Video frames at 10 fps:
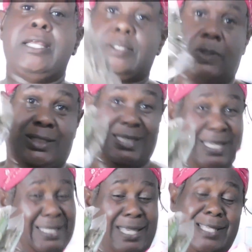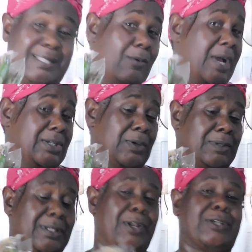So, this is the wash
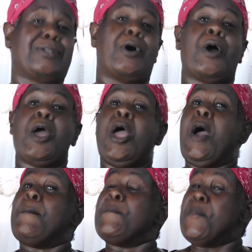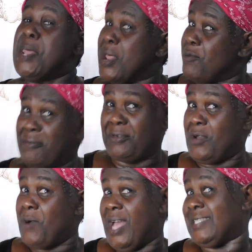out, you know, so. I don't know if you
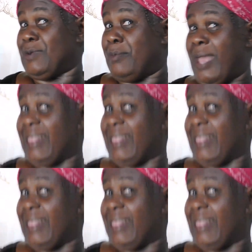don't want to see me